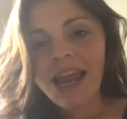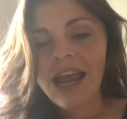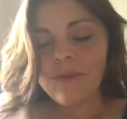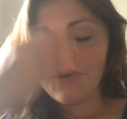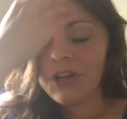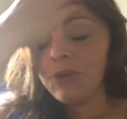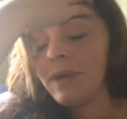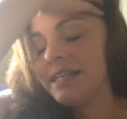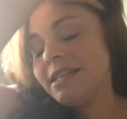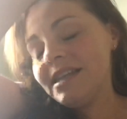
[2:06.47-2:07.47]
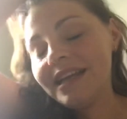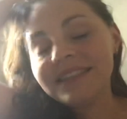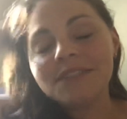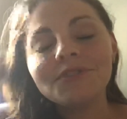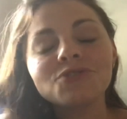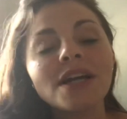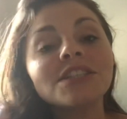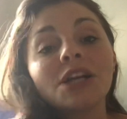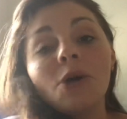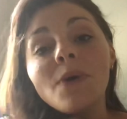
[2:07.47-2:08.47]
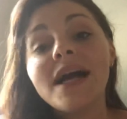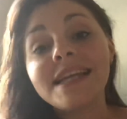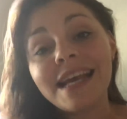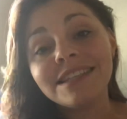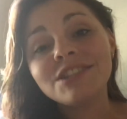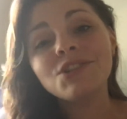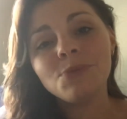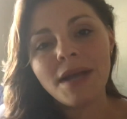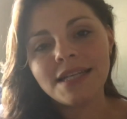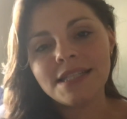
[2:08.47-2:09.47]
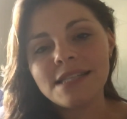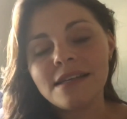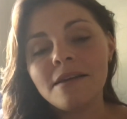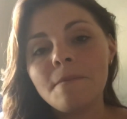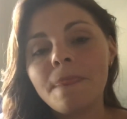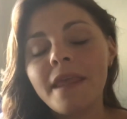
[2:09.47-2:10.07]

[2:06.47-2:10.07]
and where humanity has even tried to go against humanity